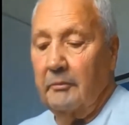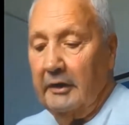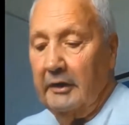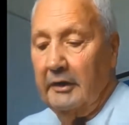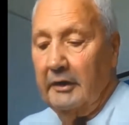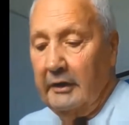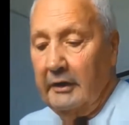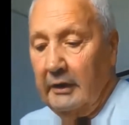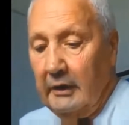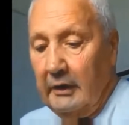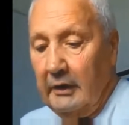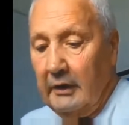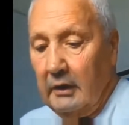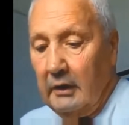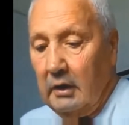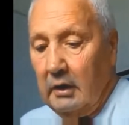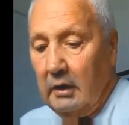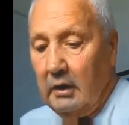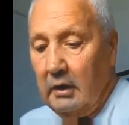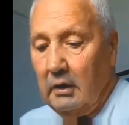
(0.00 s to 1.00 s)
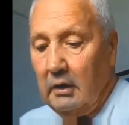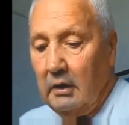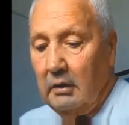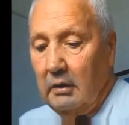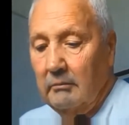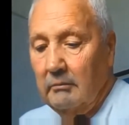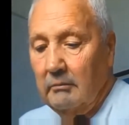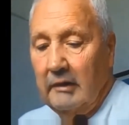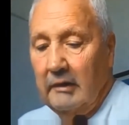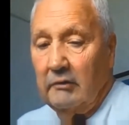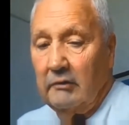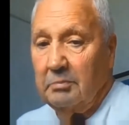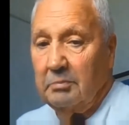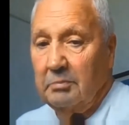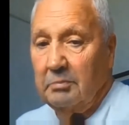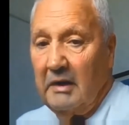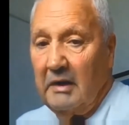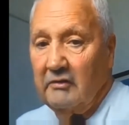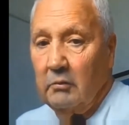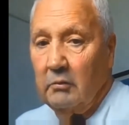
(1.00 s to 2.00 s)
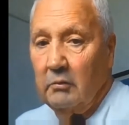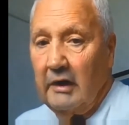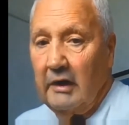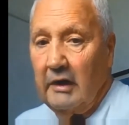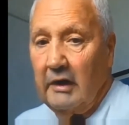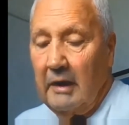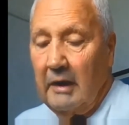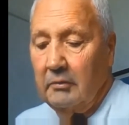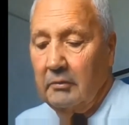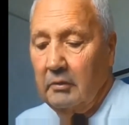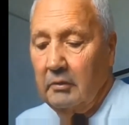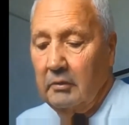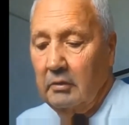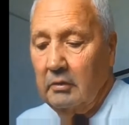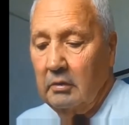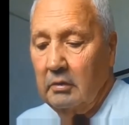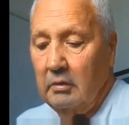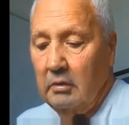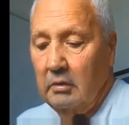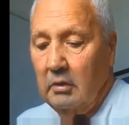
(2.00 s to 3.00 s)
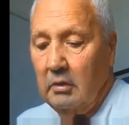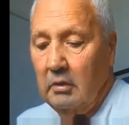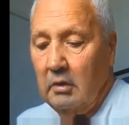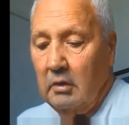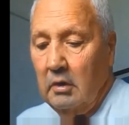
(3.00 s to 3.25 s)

me. That's basically what happened.